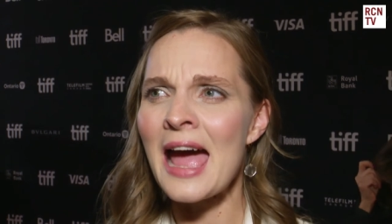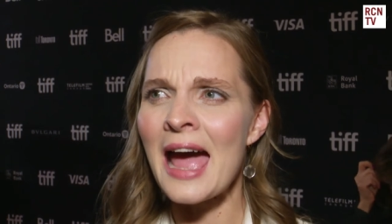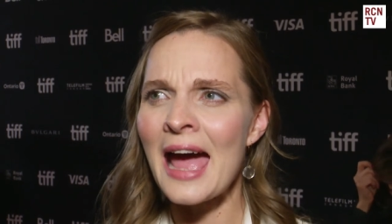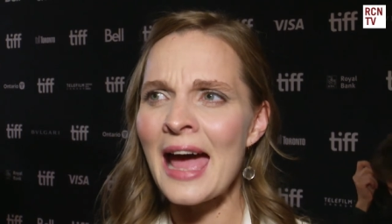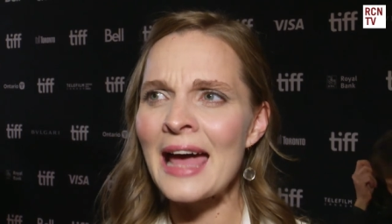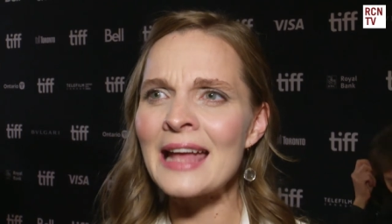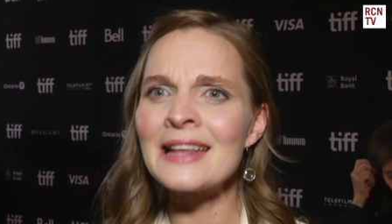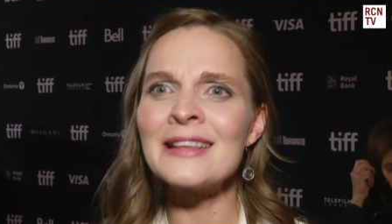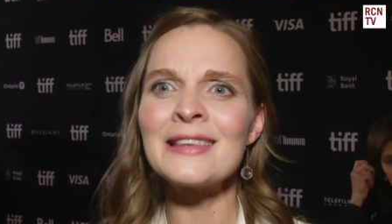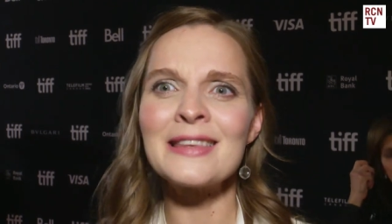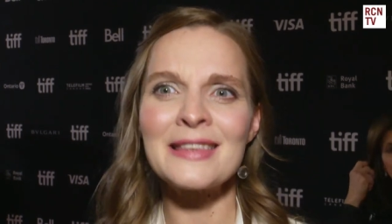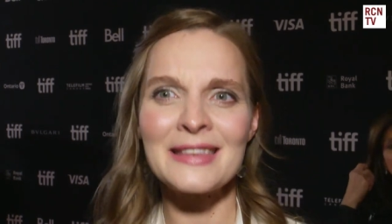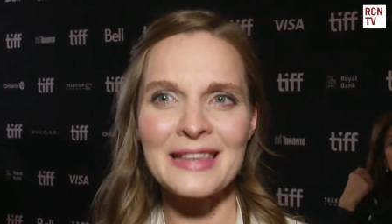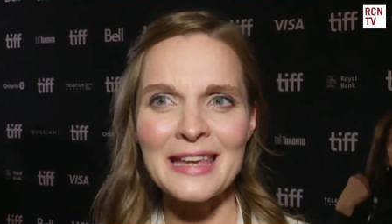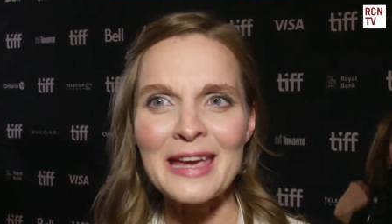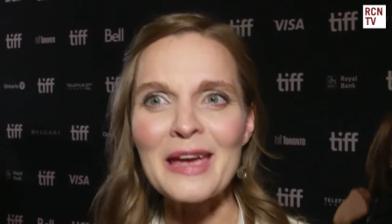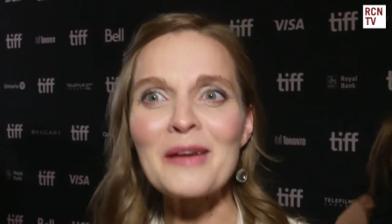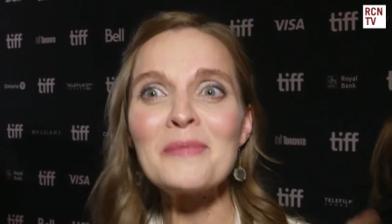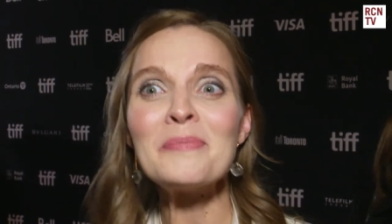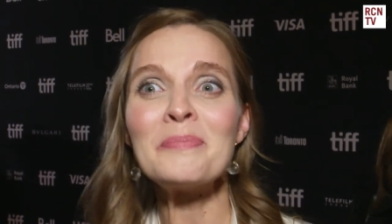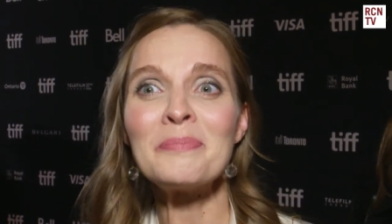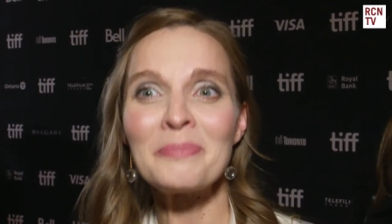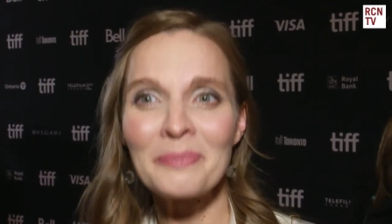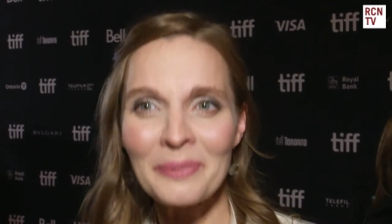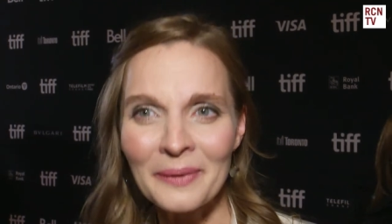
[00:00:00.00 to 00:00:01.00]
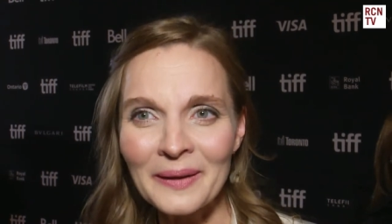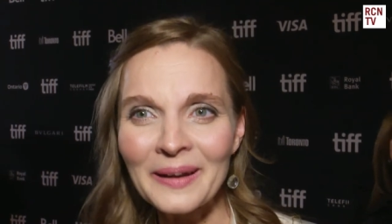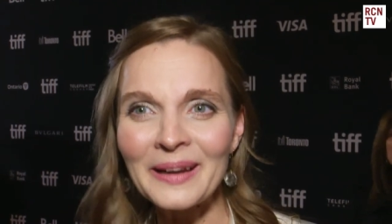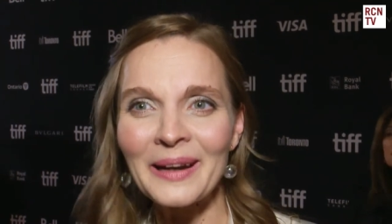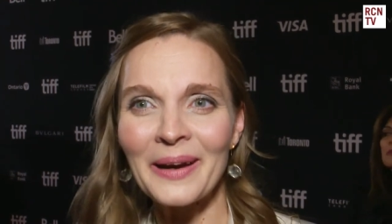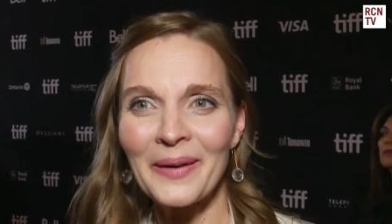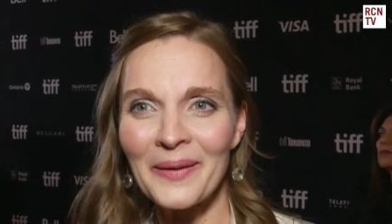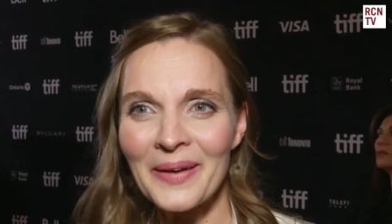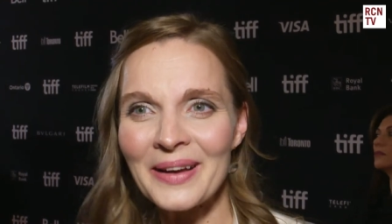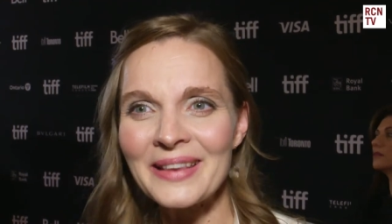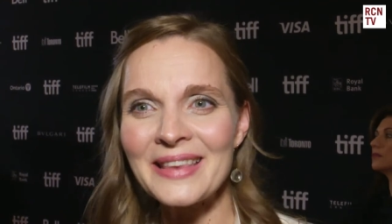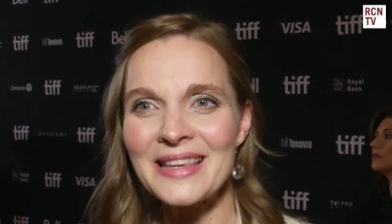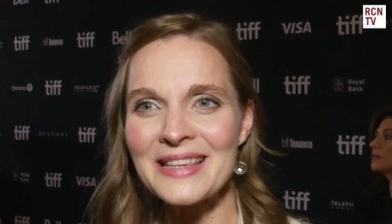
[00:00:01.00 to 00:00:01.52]
and deep, you
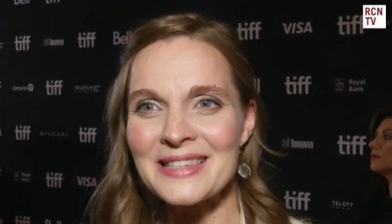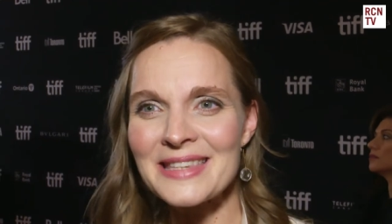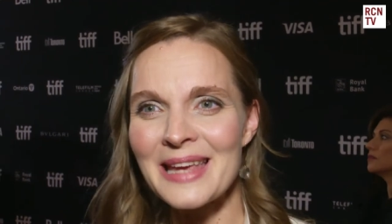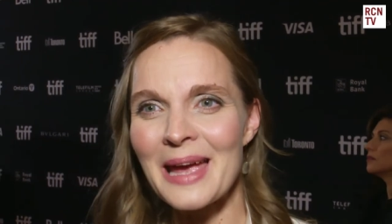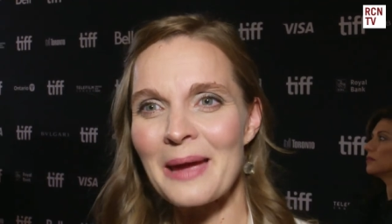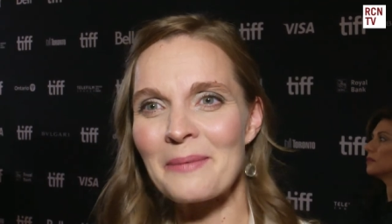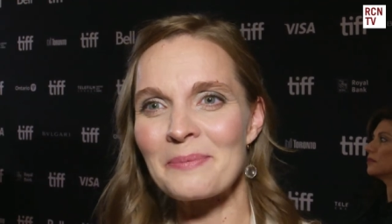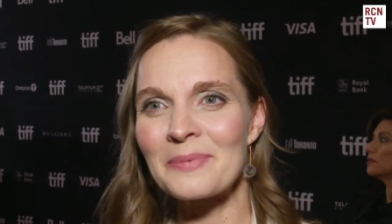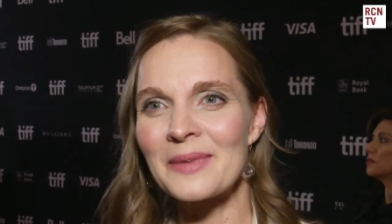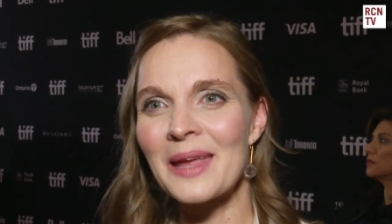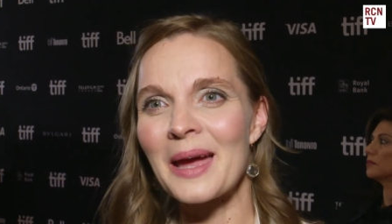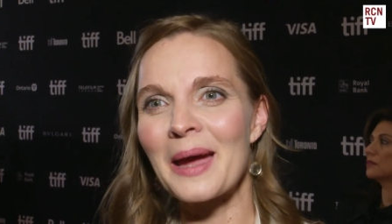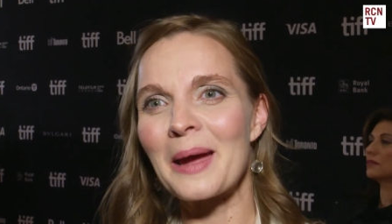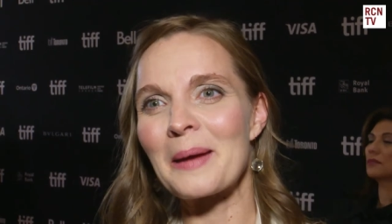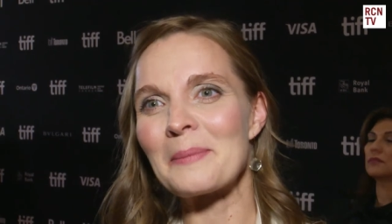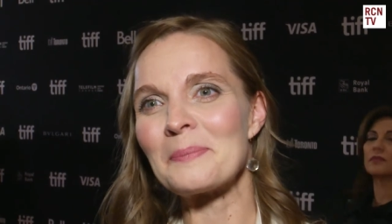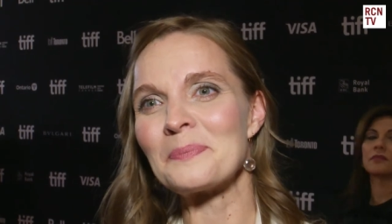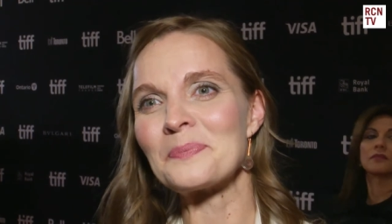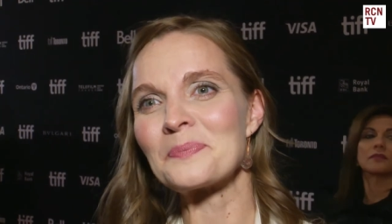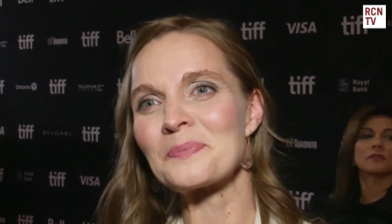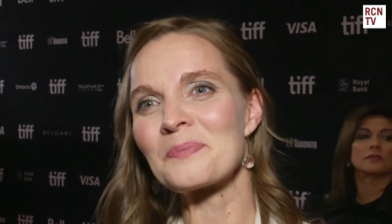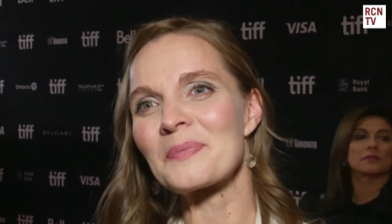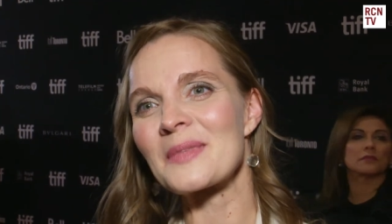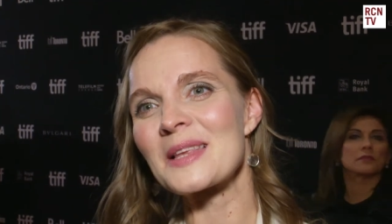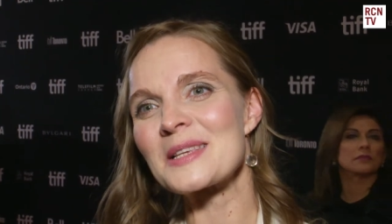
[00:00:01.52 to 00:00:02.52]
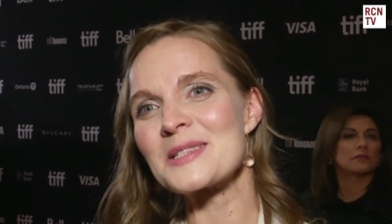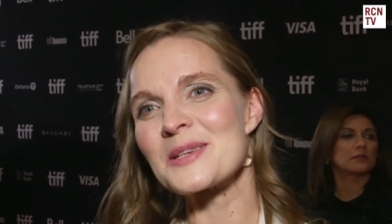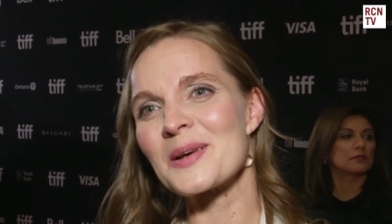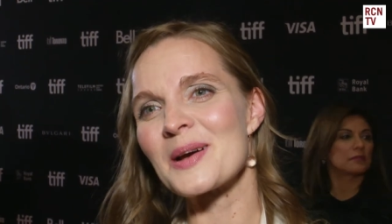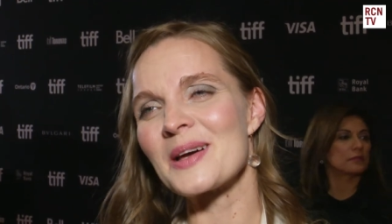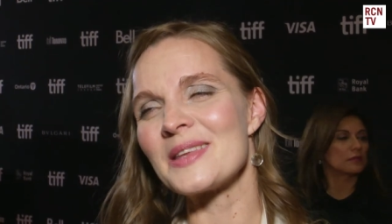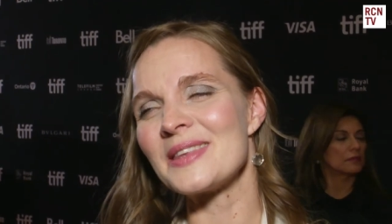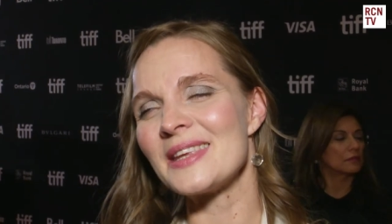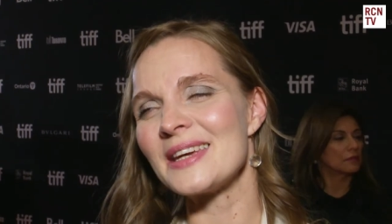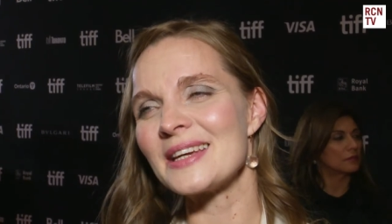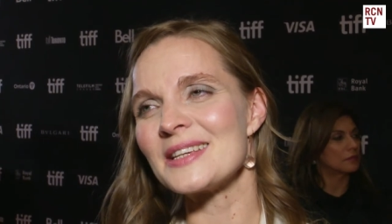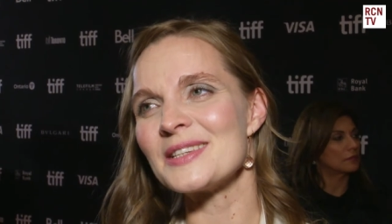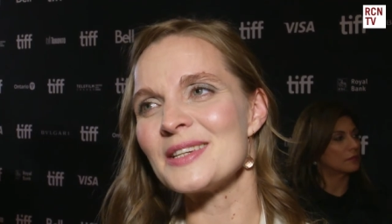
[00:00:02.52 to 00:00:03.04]
know, at the same time. So I
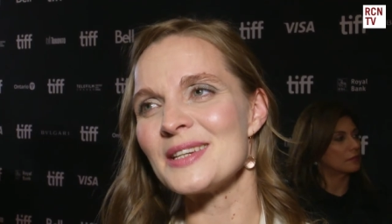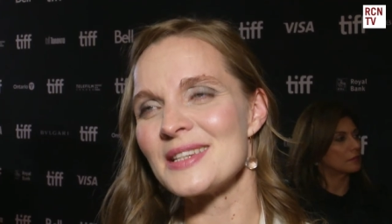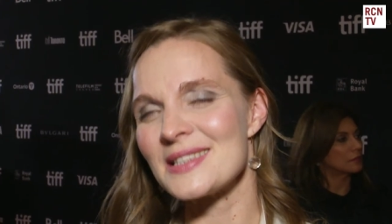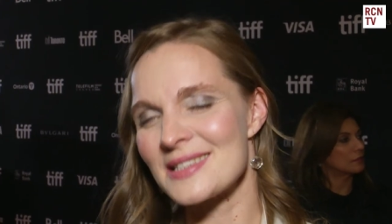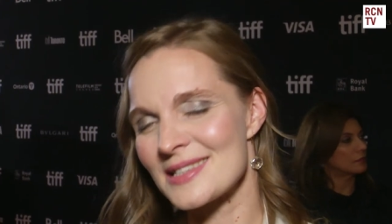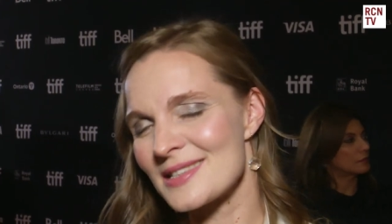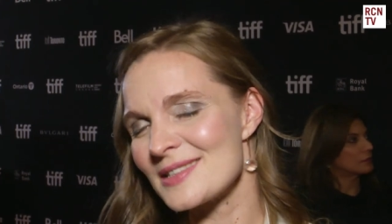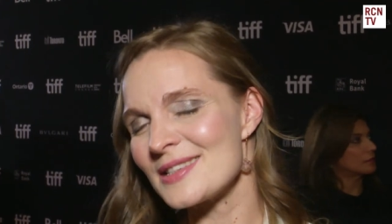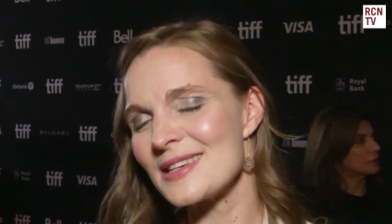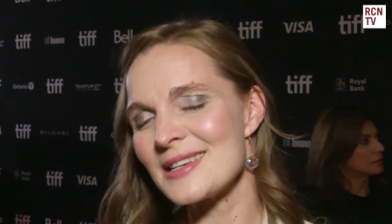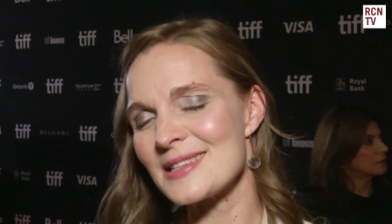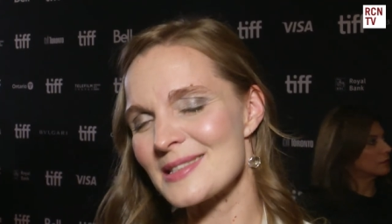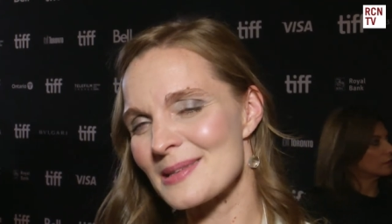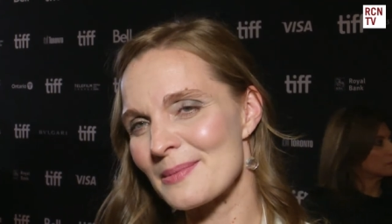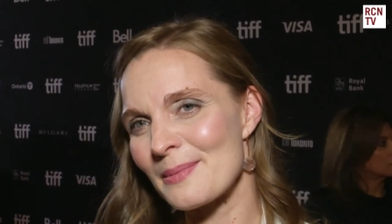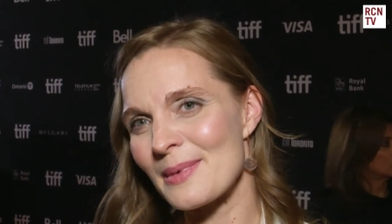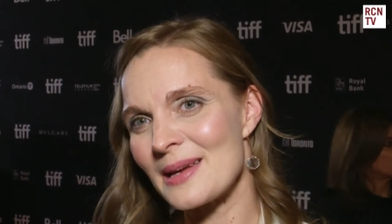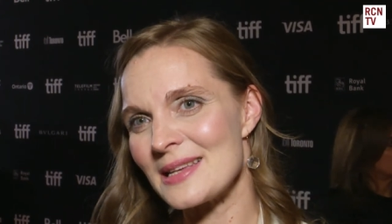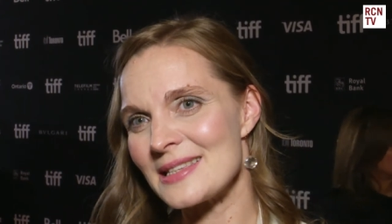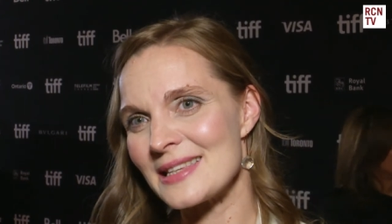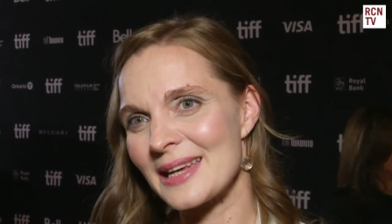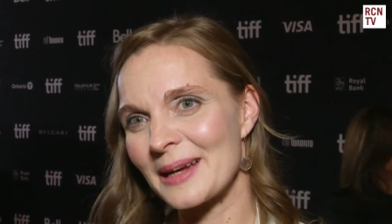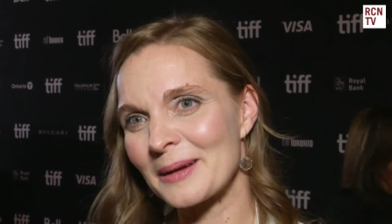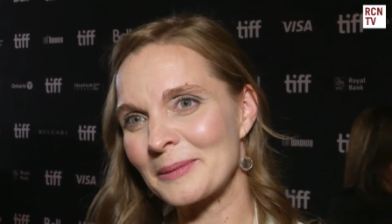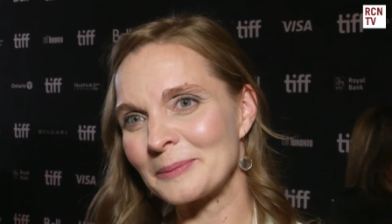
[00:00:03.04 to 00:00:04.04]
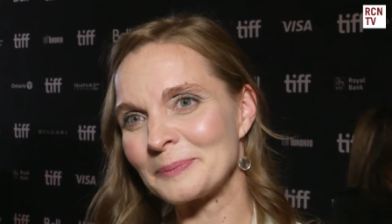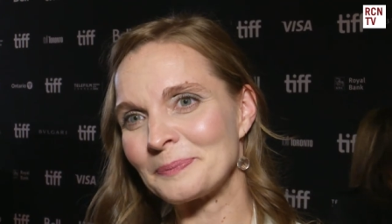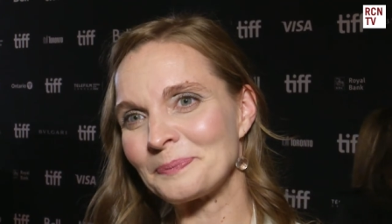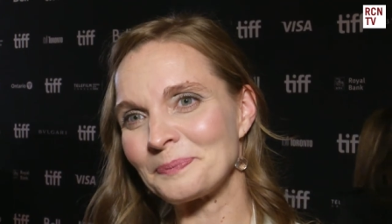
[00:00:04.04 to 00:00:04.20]
think she's she's amazing.